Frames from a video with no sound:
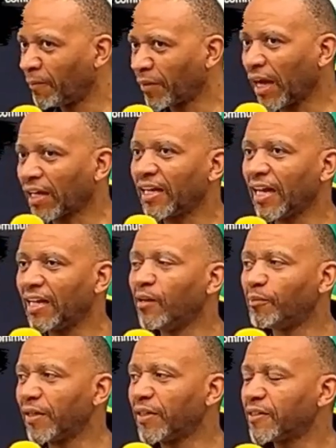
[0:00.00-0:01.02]
Can I
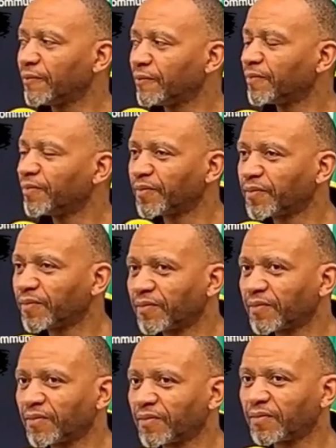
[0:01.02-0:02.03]
repeat?
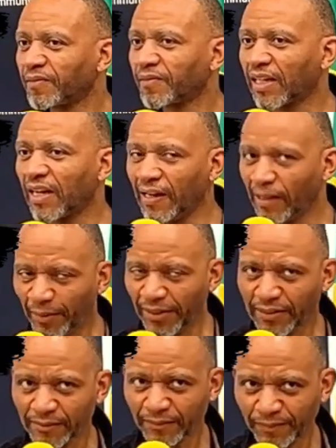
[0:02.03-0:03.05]
Can I
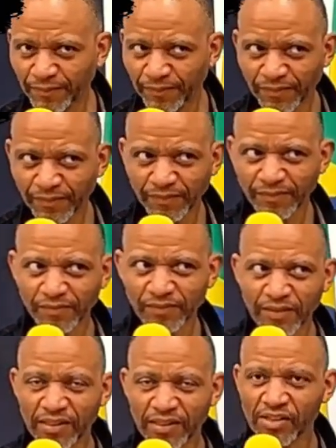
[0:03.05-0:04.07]
repeat?
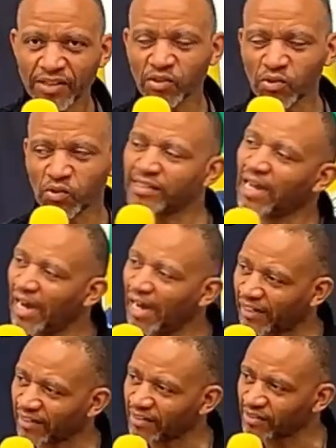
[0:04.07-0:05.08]
ngesizulu asina r
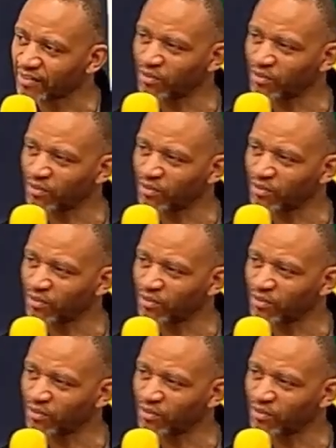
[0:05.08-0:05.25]
sino